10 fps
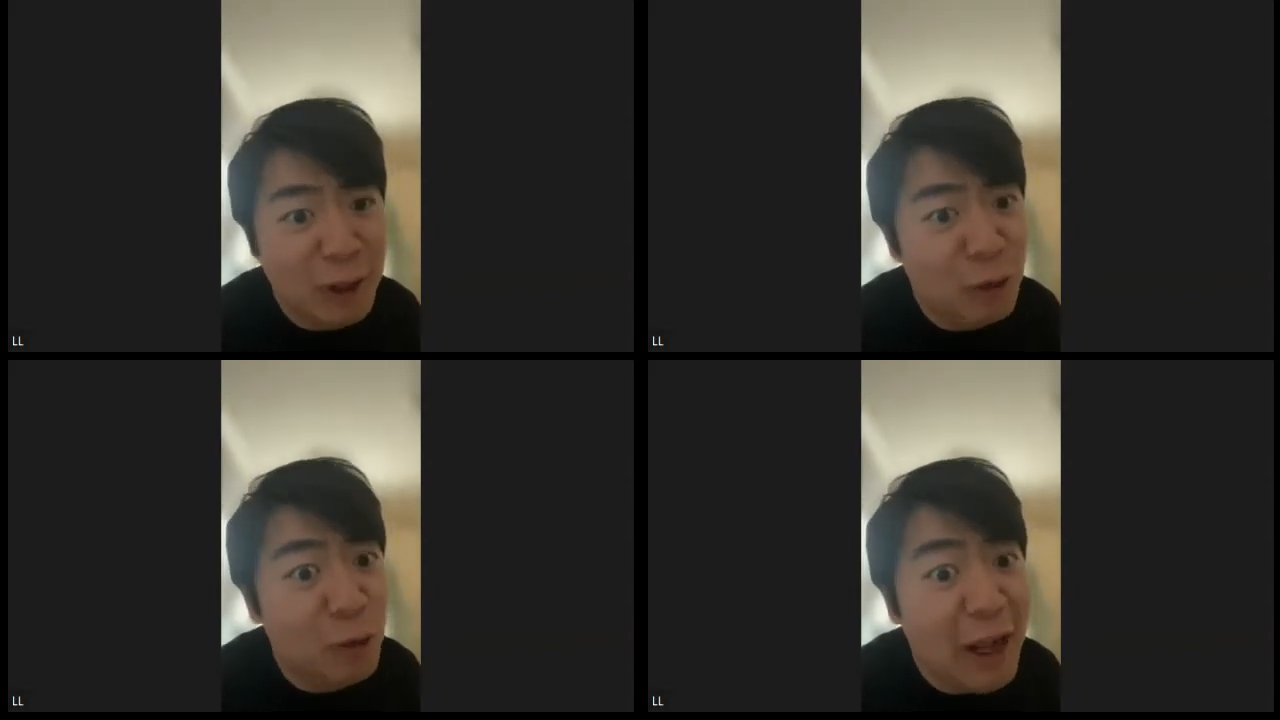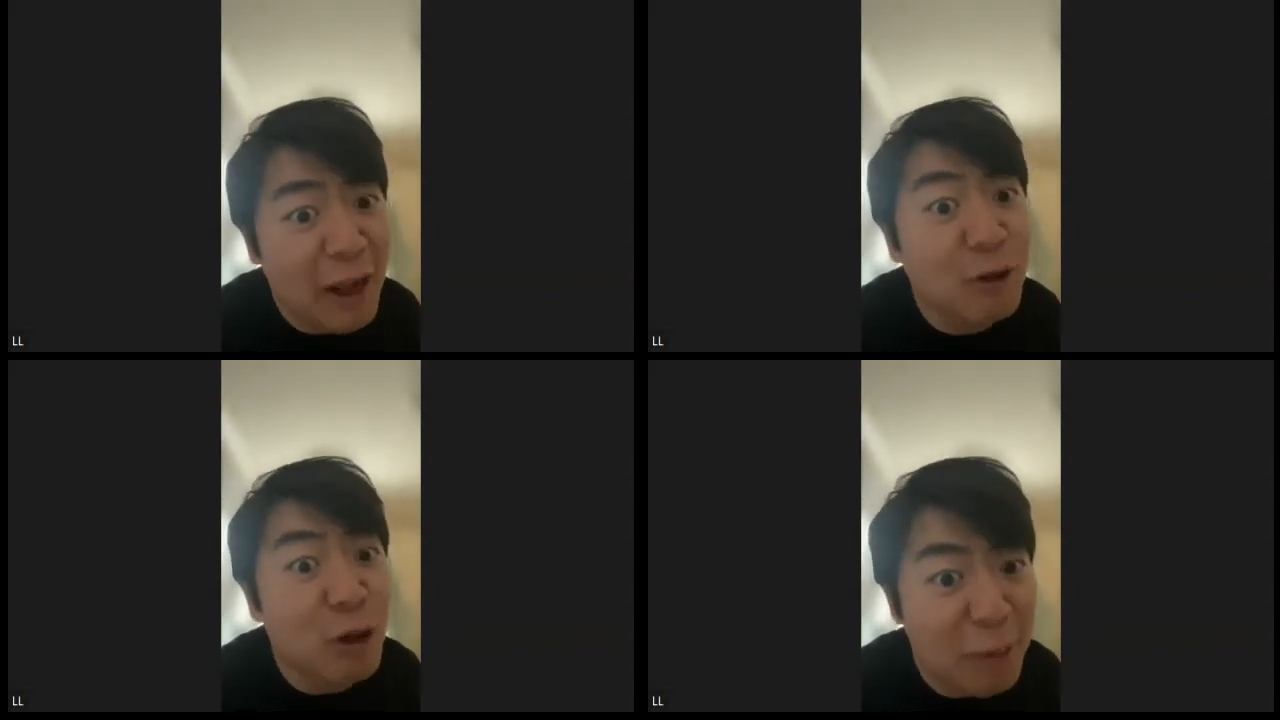don't
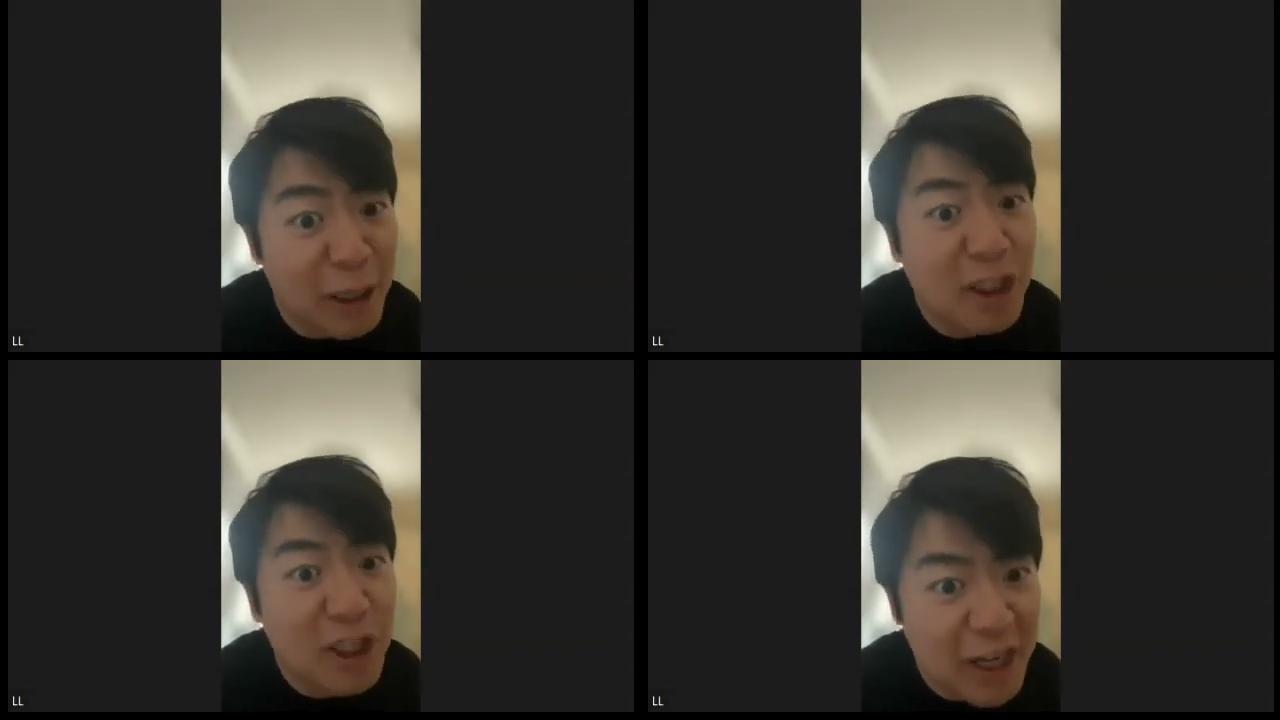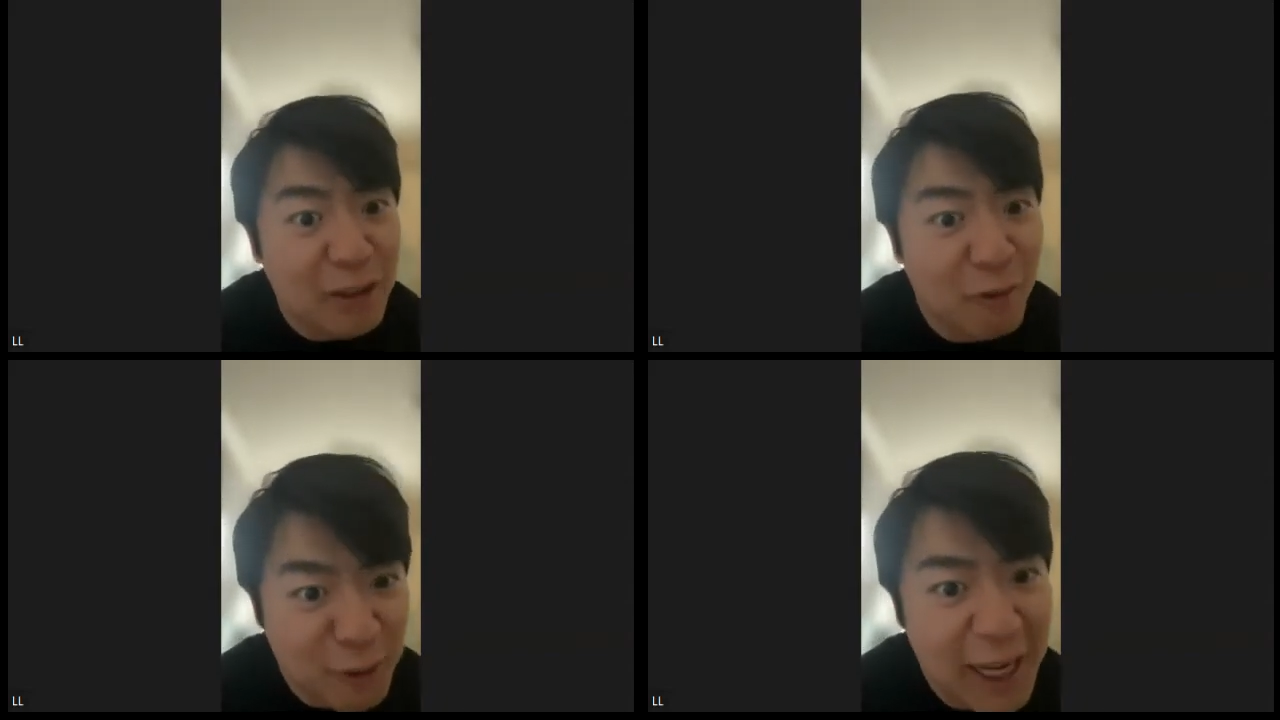have so much
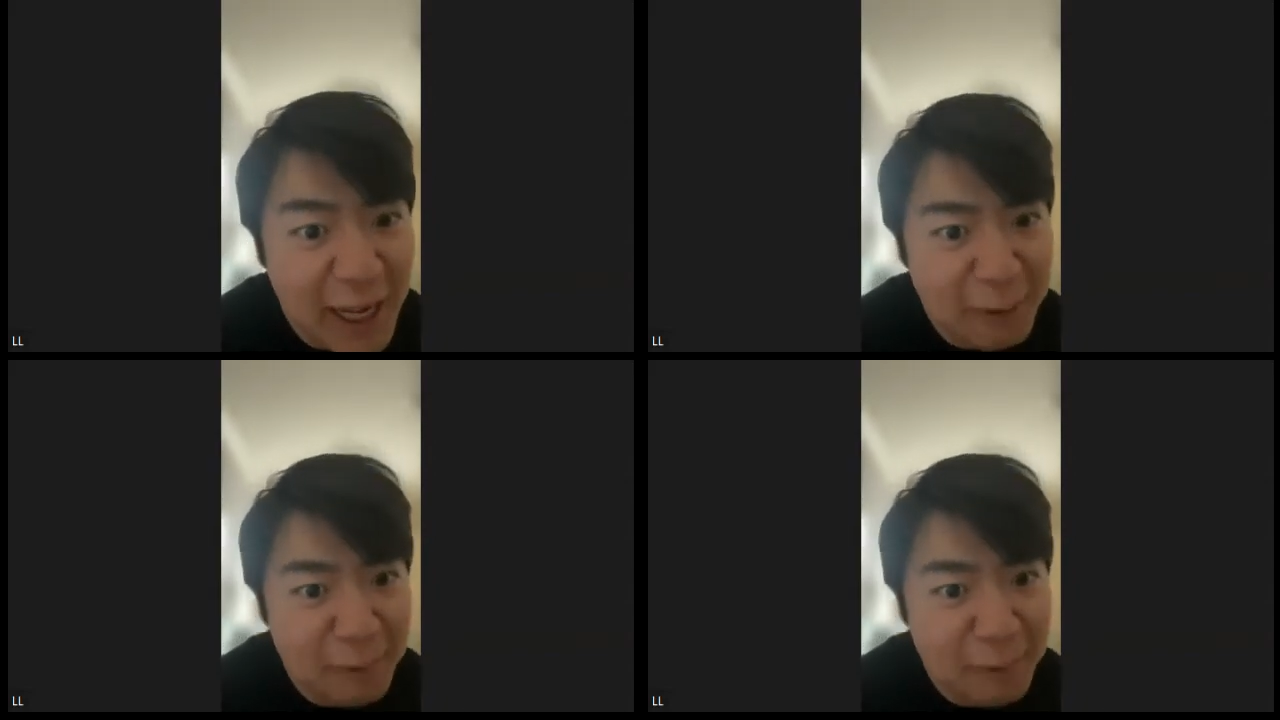chance for that.